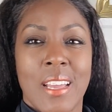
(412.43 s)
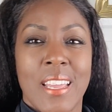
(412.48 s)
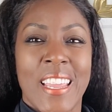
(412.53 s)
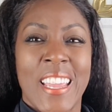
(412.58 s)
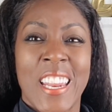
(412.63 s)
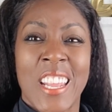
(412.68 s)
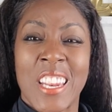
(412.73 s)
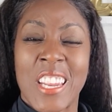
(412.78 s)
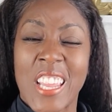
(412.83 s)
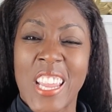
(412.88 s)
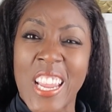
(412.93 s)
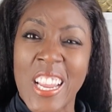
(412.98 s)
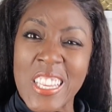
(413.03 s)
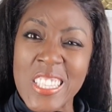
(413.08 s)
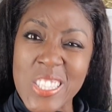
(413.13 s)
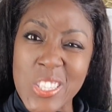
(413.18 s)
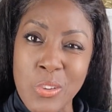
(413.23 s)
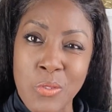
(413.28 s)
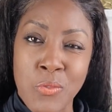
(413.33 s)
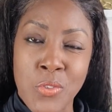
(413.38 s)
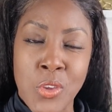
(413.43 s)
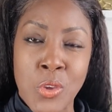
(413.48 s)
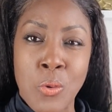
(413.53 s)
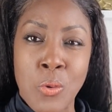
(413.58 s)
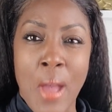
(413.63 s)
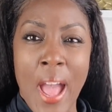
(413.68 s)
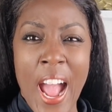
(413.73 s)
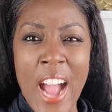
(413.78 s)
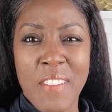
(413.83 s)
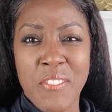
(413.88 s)
in an interview
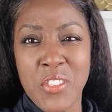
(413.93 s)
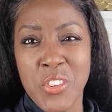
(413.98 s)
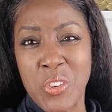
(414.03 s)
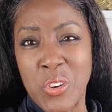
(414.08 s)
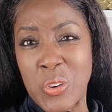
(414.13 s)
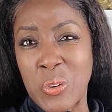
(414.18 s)
after